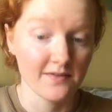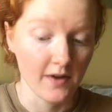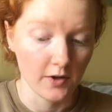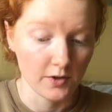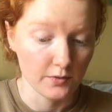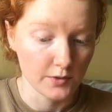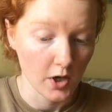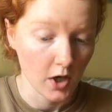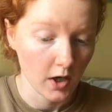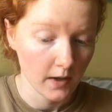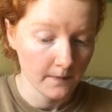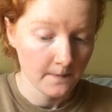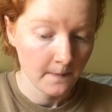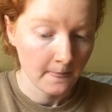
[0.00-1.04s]
values are.
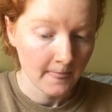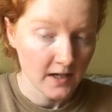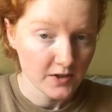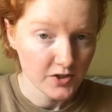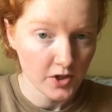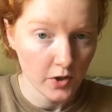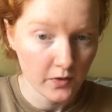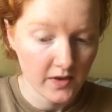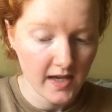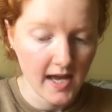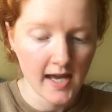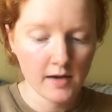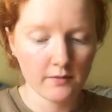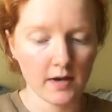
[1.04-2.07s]
So the
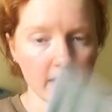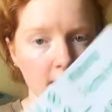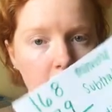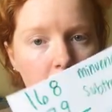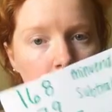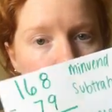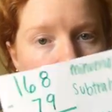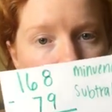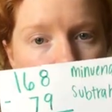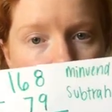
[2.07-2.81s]
8 right here,